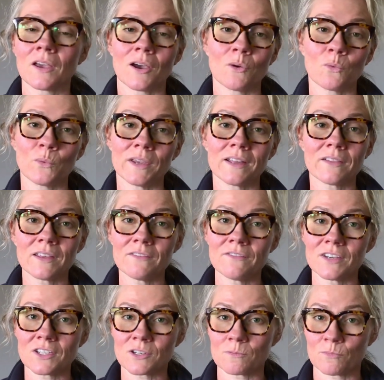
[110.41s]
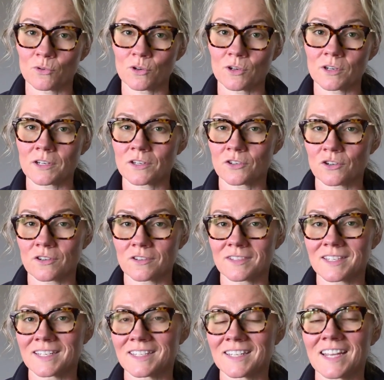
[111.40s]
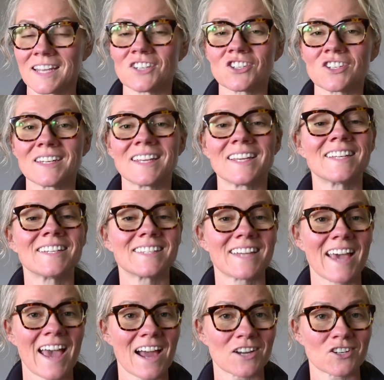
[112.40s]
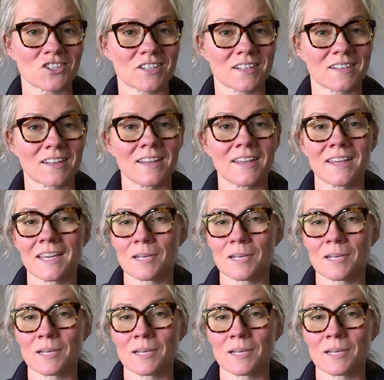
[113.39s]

A weekly vision board turns intention into action.